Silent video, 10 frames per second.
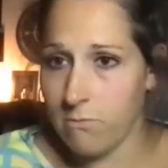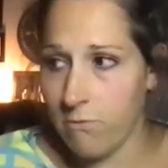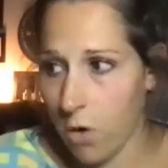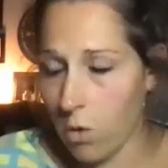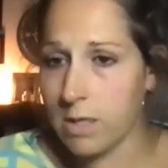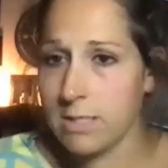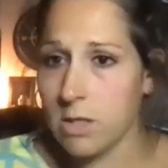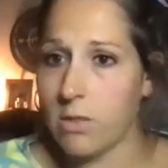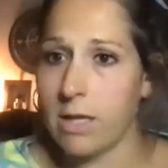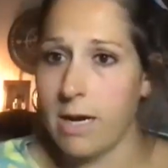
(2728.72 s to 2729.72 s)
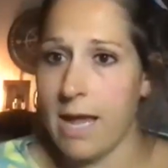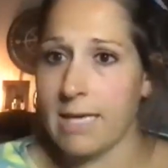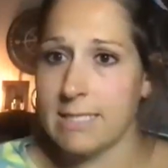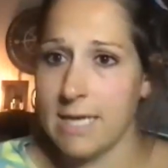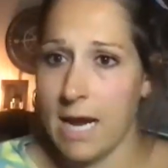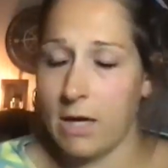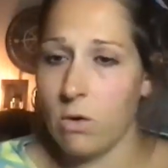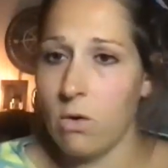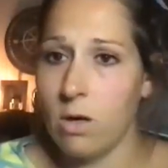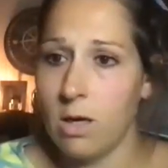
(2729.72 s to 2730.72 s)
Focus on the next
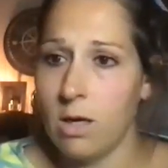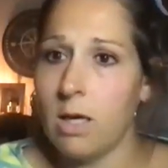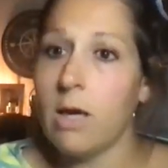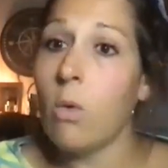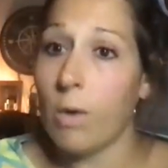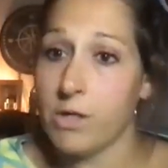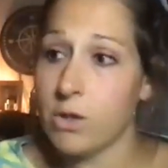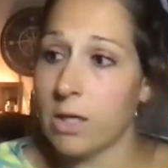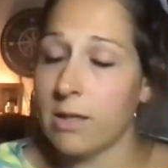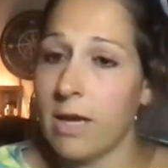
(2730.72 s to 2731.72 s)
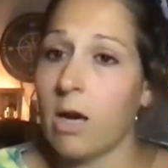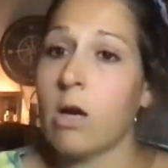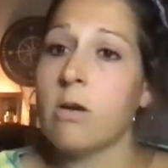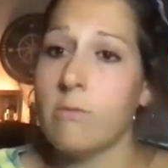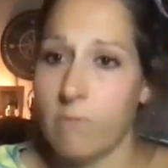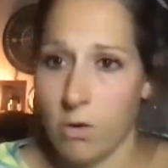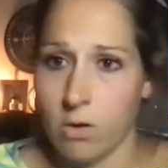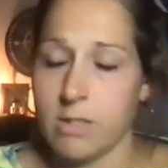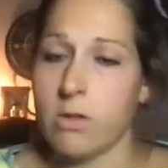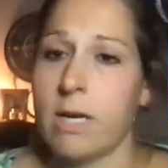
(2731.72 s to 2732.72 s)
title. Once you get there,
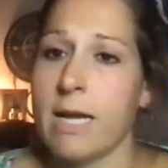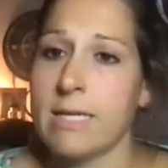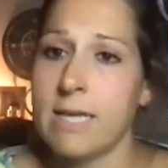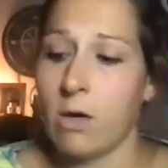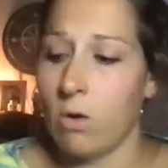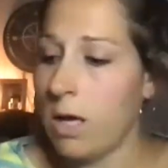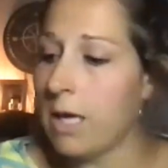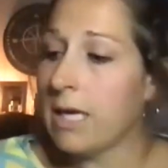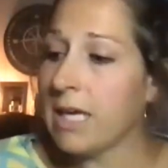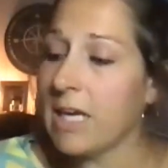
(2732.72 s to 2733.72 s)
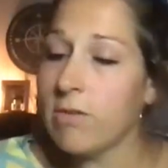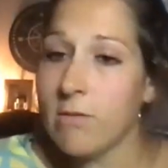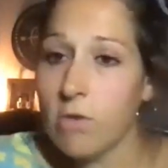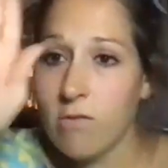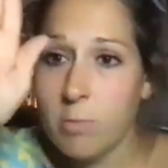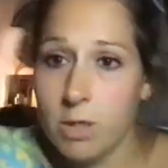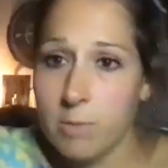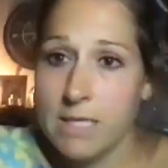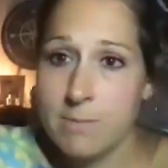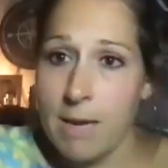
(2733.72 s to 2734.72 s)
focus on the next title. Even if you have to put a
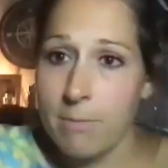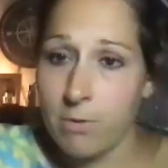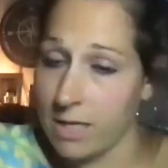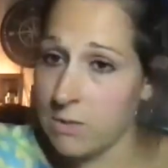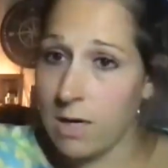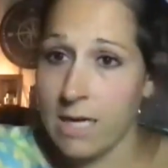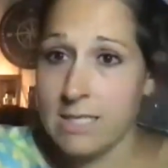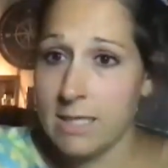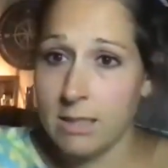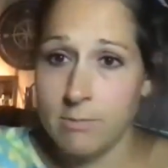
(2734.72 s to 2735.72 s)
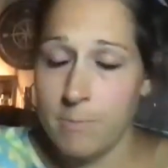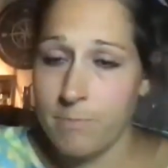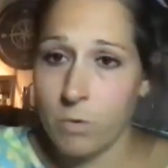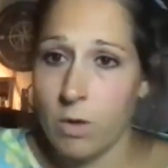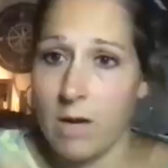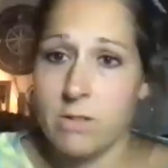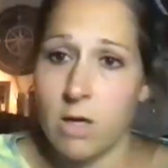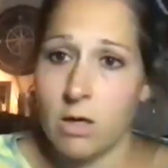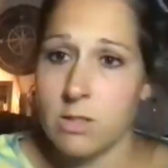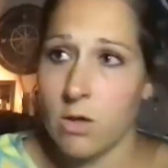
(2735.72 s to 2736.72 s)
piece of paper, that's what I did. When I was
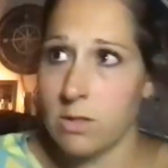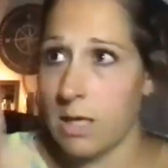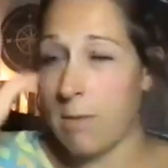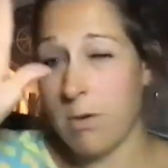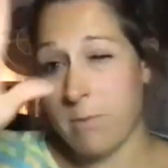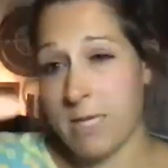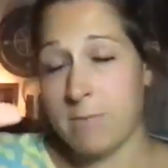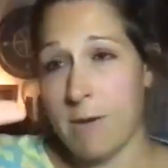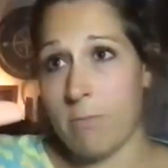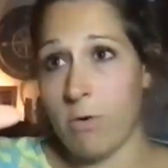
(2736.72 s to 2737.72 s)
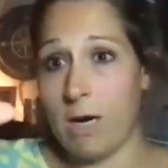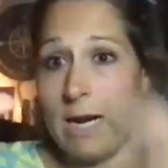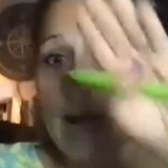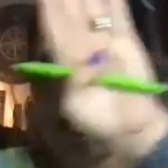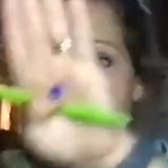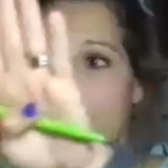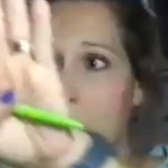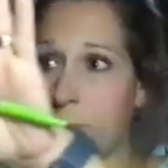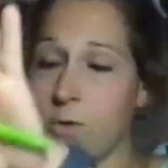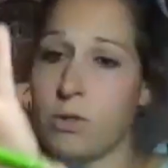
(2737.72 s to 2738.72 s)
Star Consultant, I put a piece of paper and I lined it
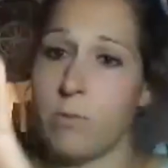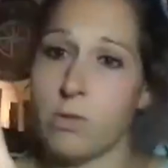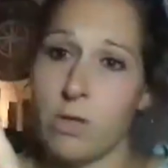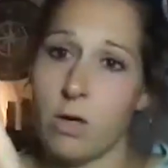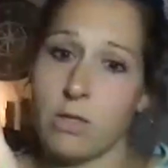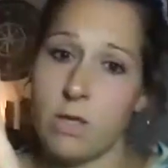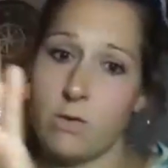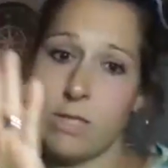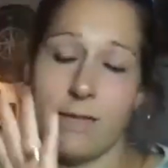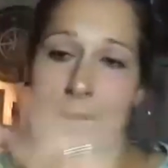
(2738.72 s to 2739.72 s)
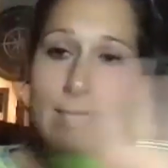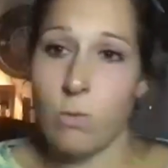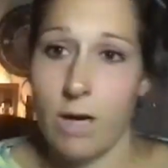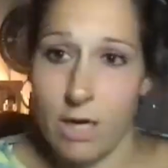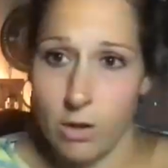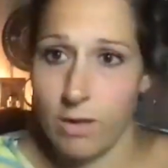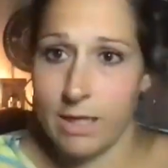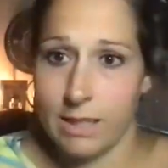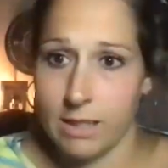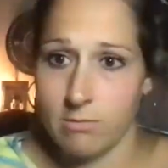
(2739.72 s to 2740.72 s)
up on Superstar Consultant, and that's what I knew I
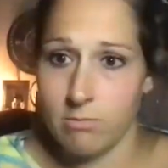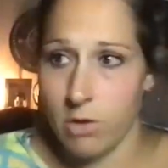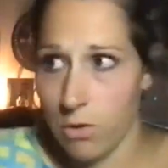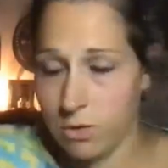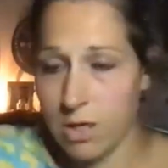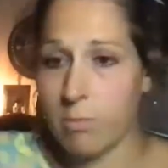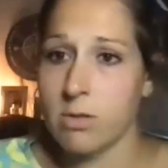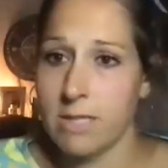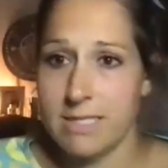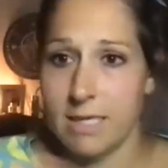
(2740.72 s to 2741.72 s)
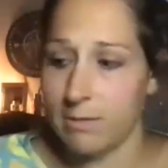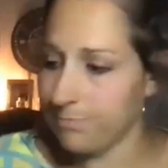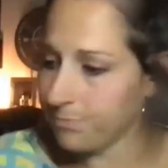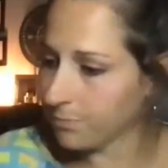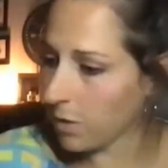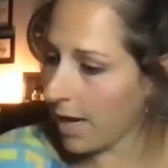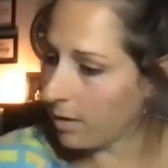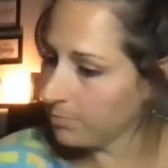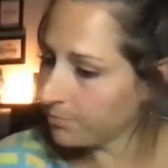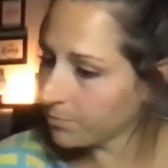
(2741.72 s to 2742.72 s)
needed. Those numbers, that's it. Okay.